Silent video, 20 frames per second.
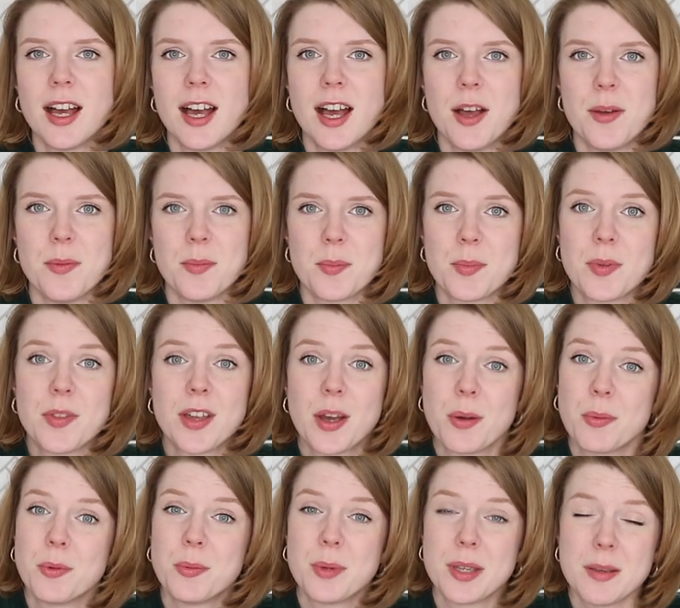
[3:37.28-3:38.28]
But
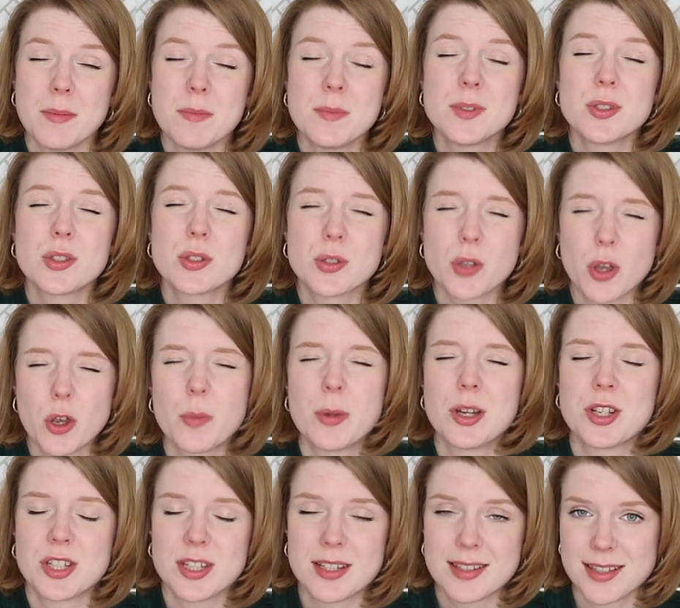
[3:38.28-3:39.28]
that will be so
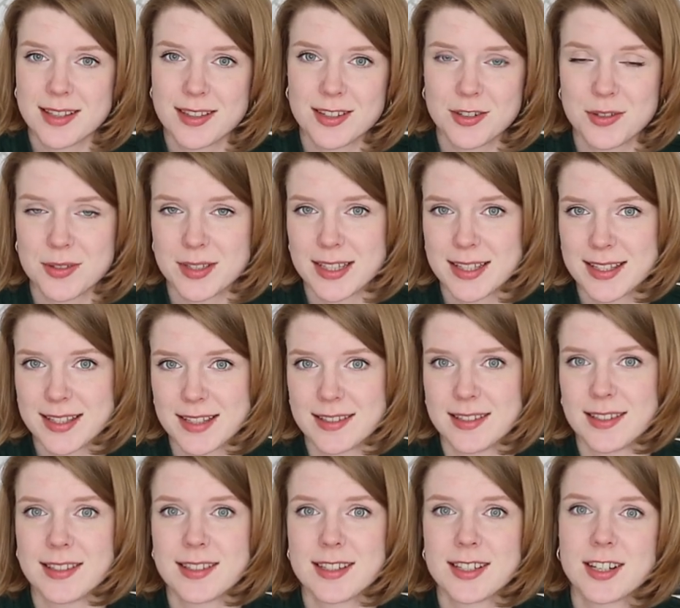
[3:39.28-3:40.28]
much easier than using
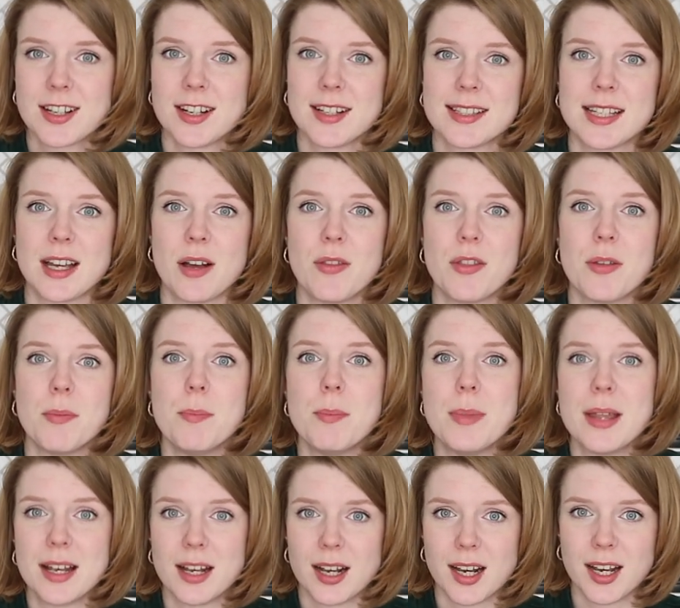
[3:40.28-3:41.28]
scissors to cut out the
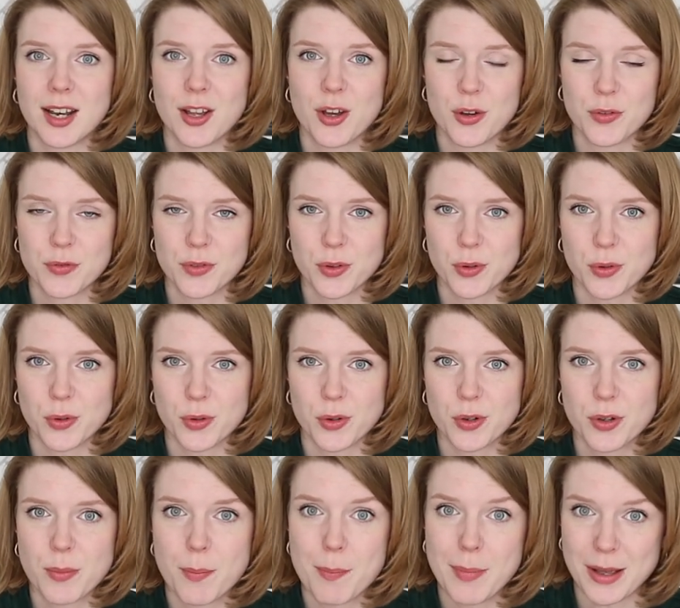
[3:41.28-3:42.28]
middle of
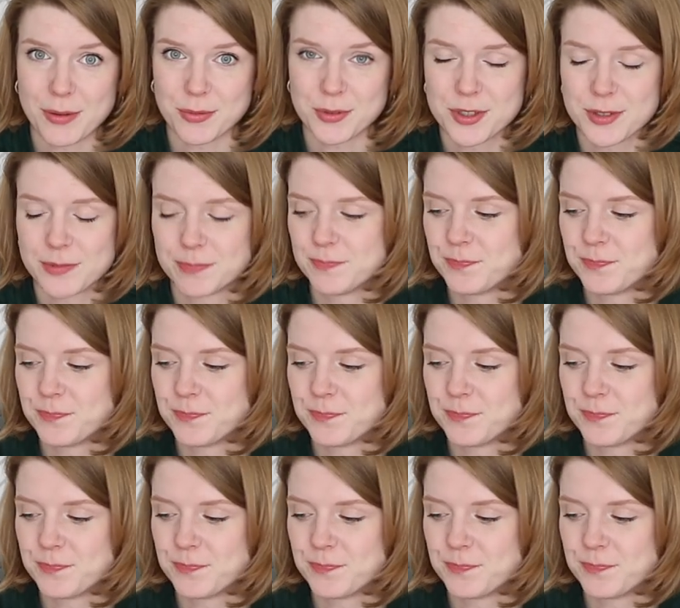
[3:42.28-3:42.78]
your mount.